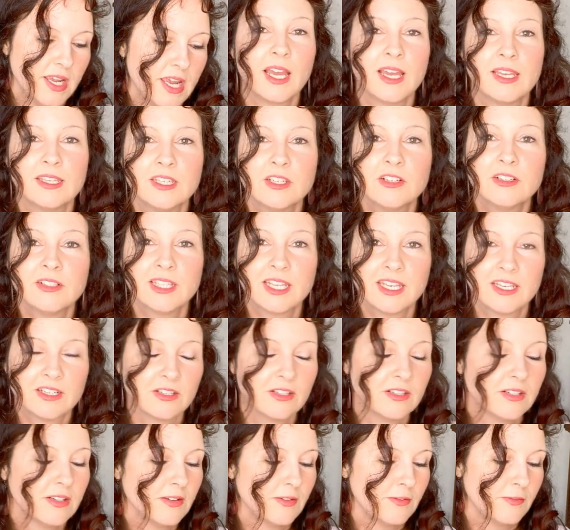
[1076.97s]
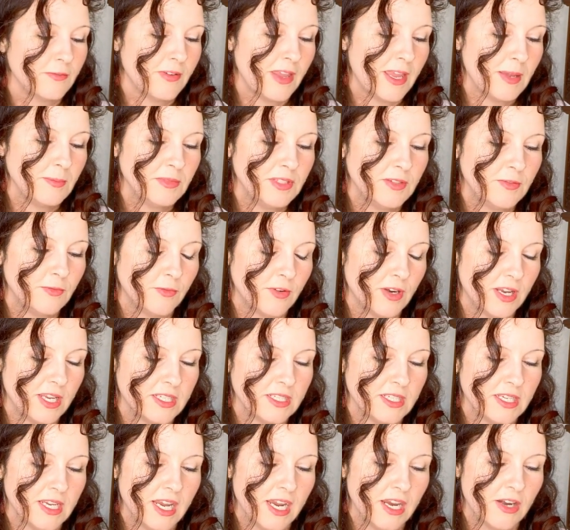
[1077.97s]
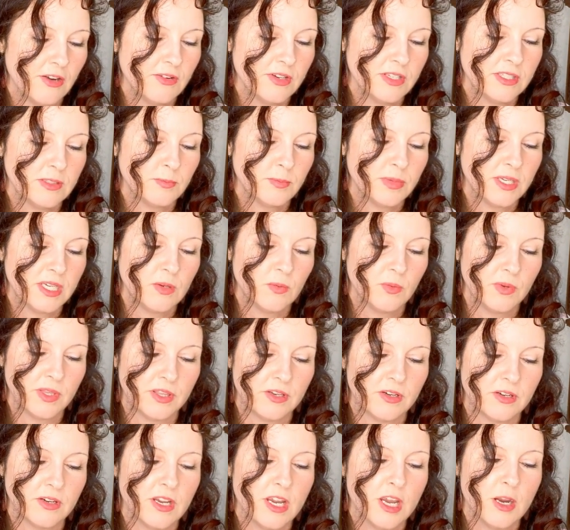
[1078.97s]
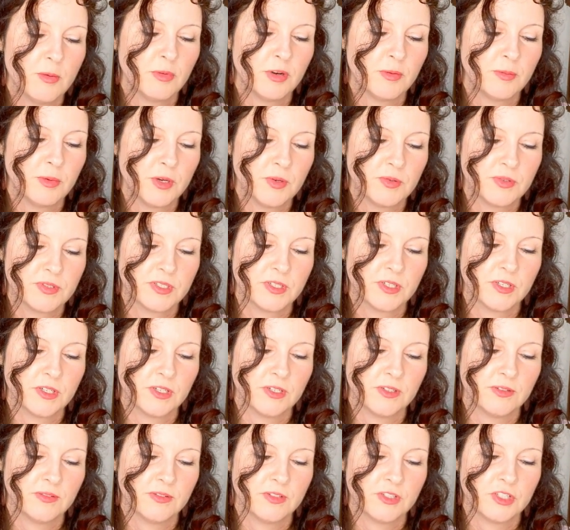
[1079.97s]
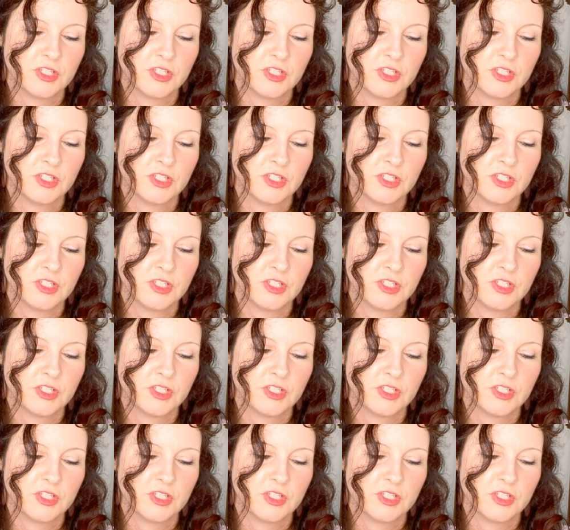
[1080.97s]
A year later, family friend Harris Bigg-Wither proposed to her.